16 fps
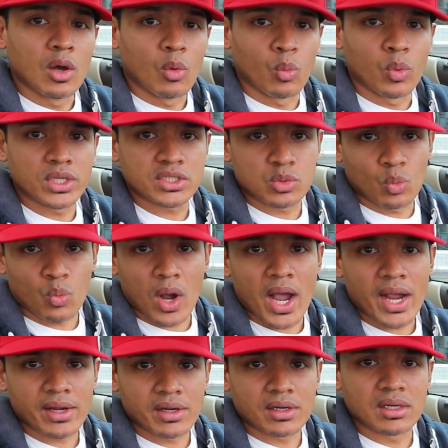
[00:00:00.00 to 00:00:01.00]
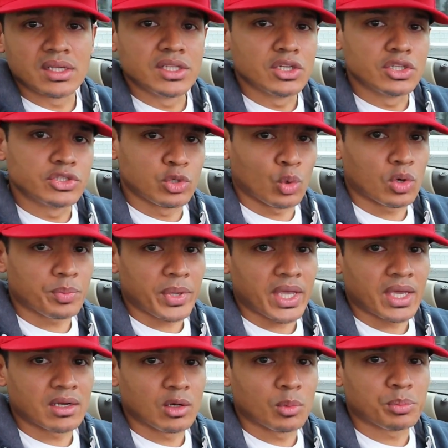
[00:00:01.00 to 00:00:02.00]
which wire in your door
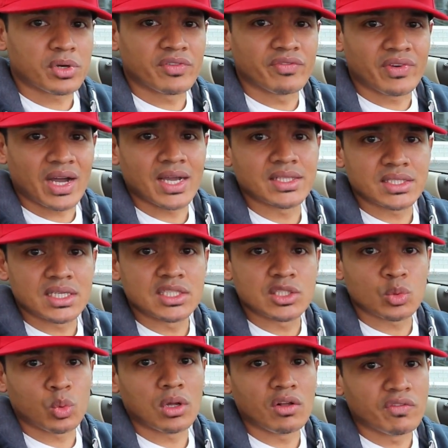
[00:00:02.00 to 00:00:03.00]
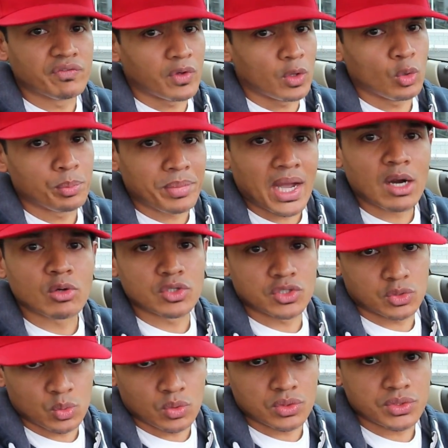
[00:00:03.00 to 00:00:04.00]
panel provides a 12-volt power
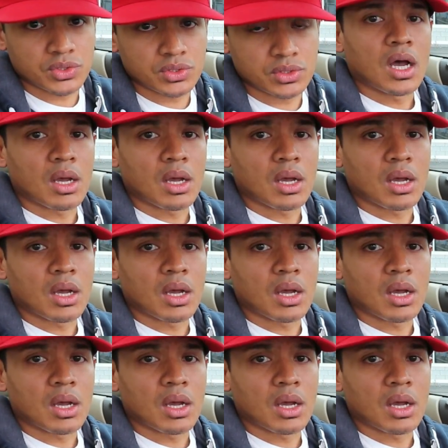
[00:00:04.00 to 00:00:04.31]
source.